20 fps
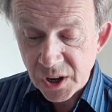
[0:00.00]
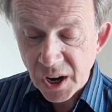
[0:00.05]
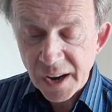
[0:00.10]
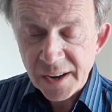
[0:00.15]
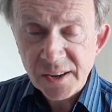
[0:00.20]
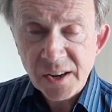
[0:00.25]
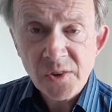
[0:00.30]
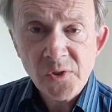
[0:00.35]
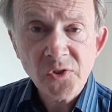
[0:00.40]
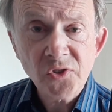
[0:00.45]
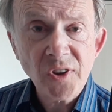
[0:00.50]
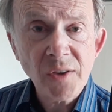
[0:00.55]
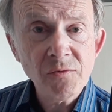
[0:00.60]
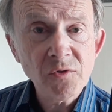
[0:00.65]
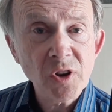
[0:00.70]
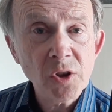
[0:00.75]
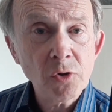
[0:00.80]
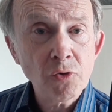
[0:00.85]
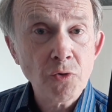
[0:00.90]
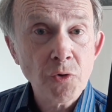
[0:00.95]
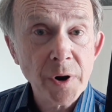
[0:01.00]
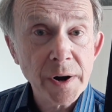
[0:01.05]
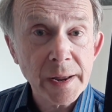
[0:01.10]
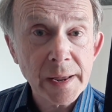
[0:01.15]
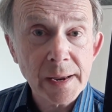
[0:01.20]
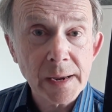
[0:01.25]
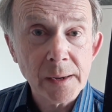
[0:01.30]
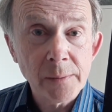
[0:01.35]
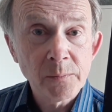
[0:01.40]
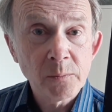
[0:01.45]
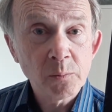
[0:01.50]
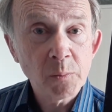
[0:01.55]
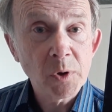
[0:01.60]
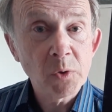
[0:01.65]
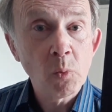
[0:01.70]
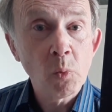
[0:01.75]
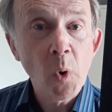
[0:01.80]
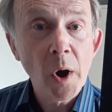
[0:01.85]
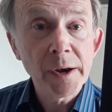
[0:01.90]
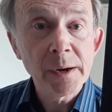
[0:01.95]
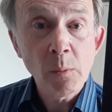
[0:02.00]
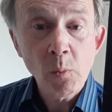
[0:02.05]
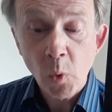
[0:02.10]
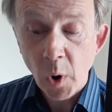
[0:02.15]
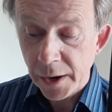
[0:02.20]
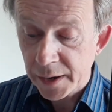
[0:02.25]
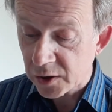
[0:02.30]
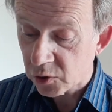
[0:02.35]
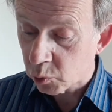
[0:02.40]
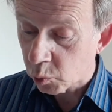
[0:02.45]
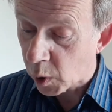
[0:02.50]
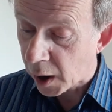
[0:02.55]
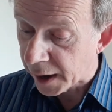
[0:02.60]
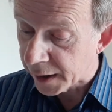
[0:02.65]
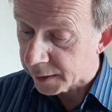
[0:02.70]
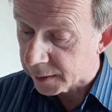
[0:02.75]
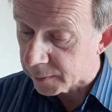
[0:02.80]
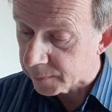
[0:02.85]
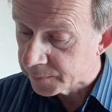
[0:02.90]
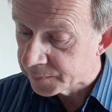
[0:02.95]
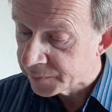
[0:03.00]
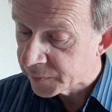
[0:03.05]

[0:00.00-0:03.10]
1973 with One and One is One,